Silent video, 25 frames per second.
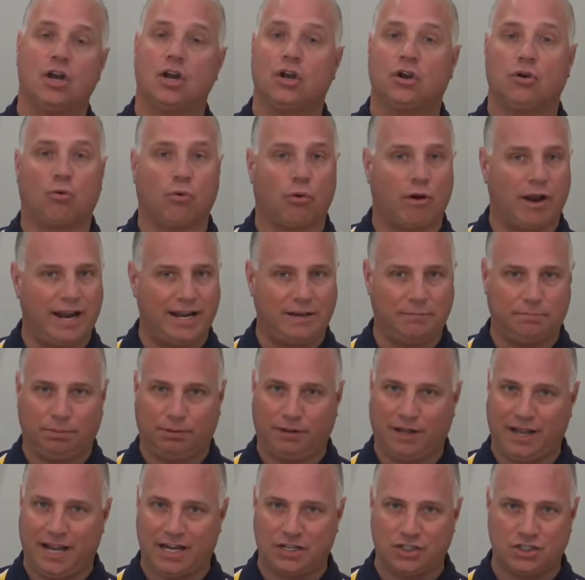Grade
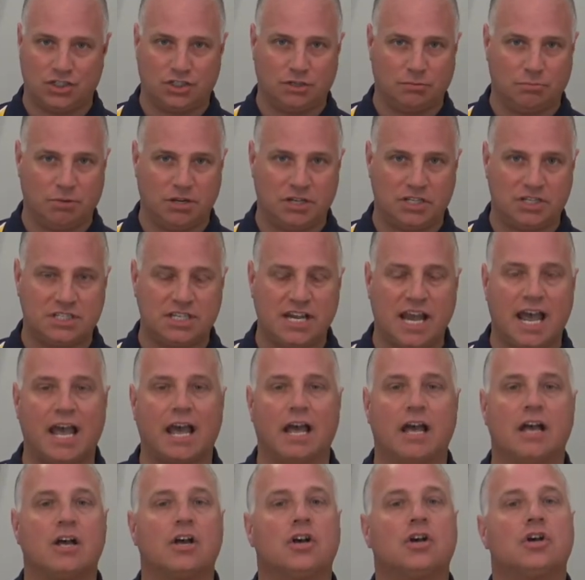plans should be set.
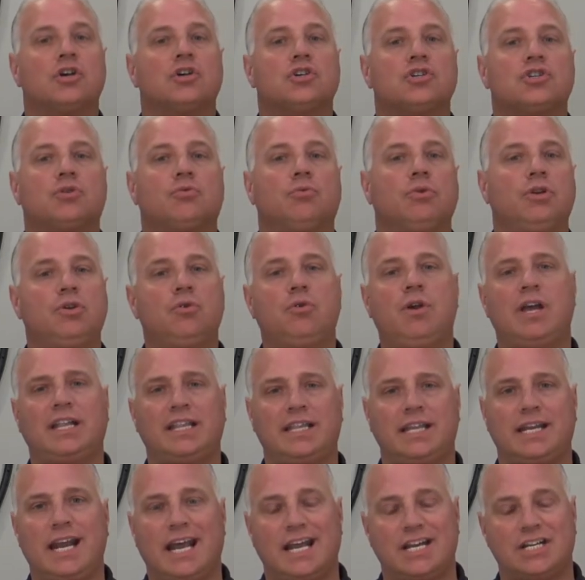So when you get
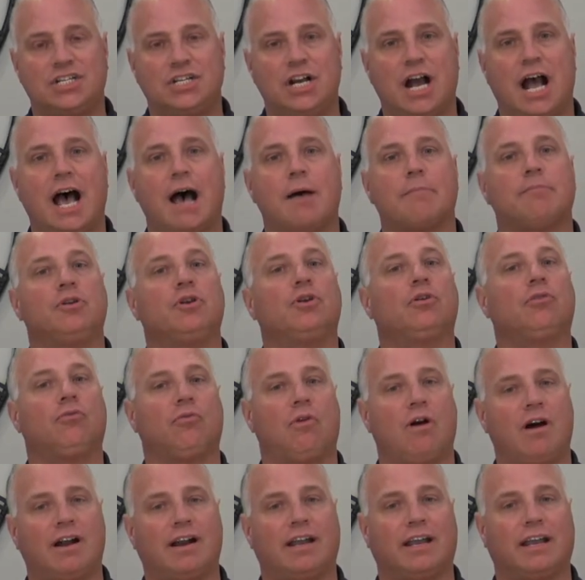to that job, you're
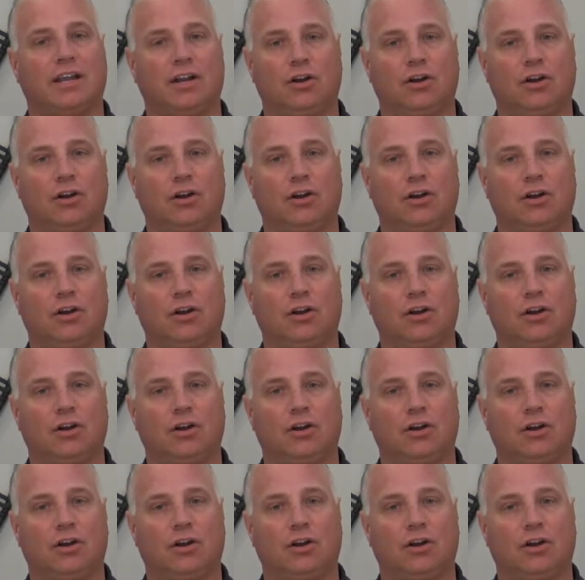running.